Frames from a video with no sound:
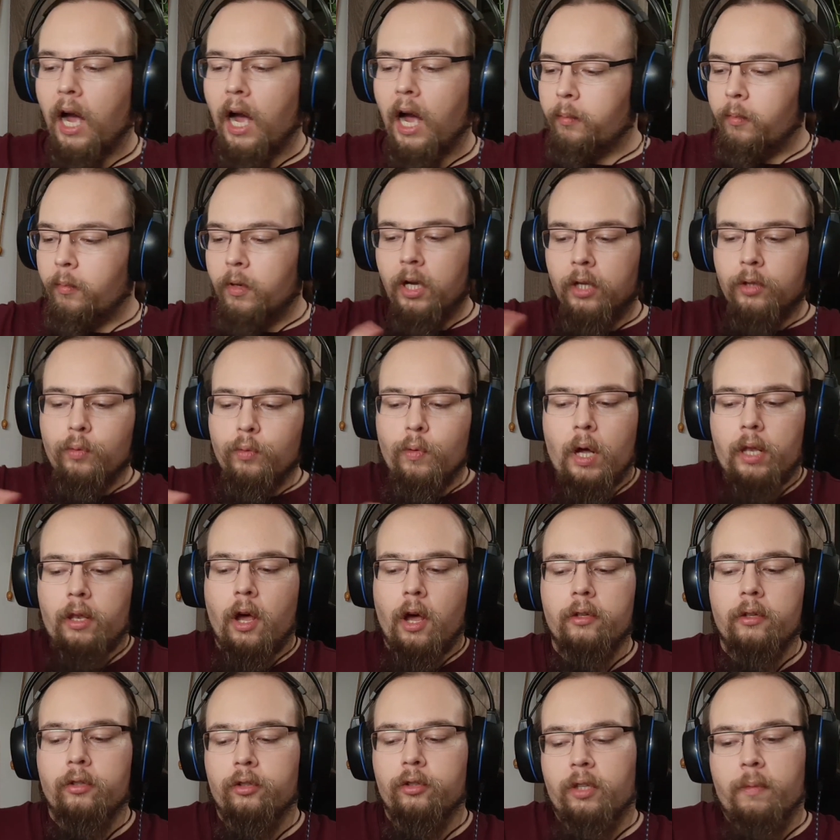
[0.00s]
I'm not
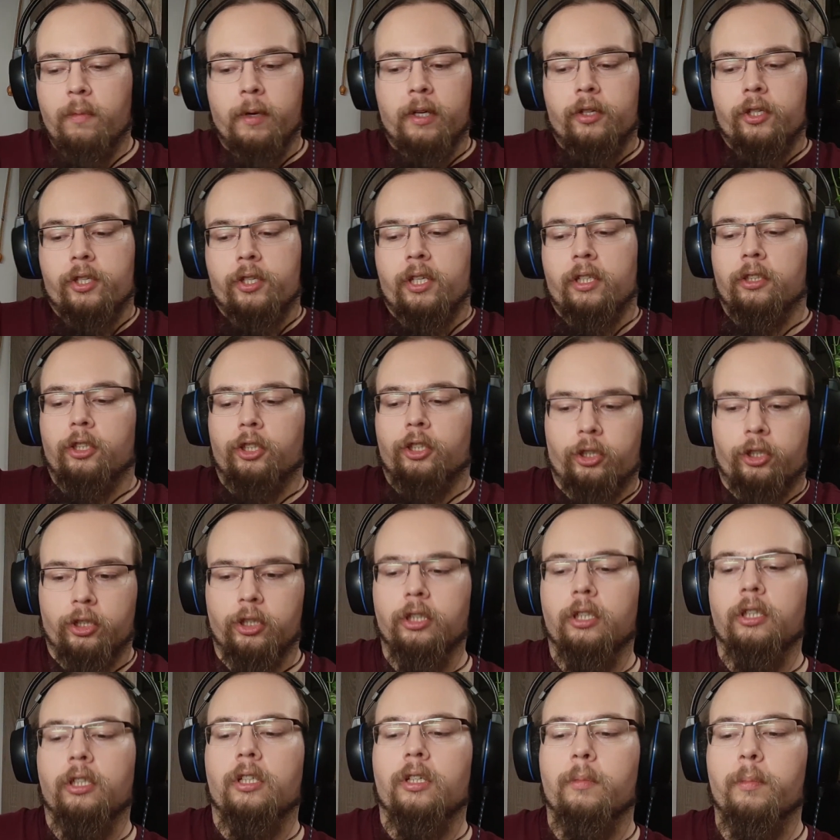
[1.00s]
100%
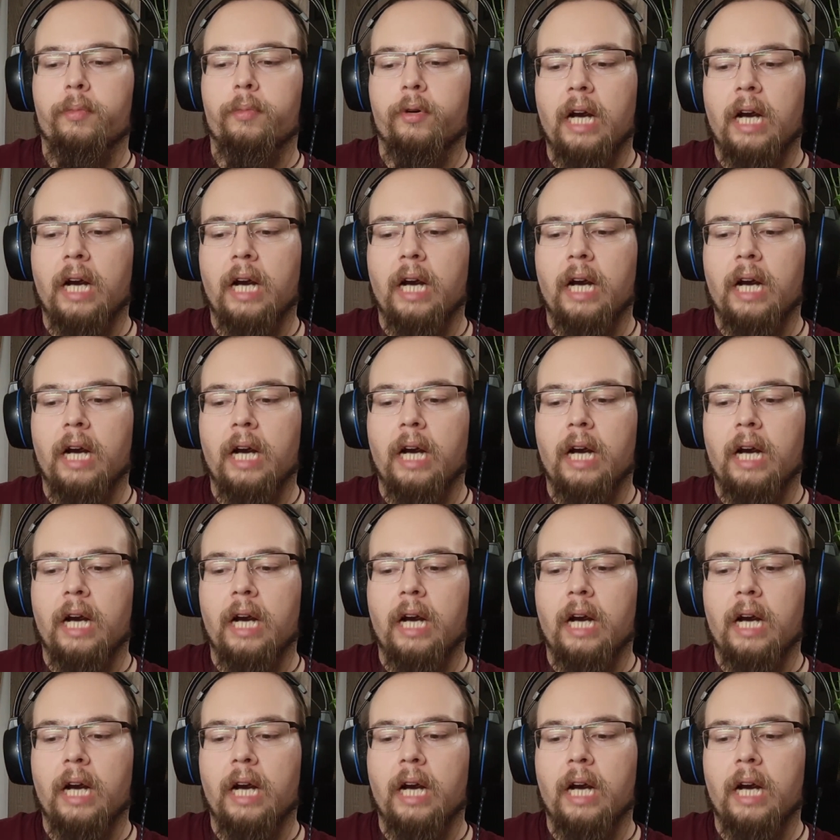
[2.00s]
sure.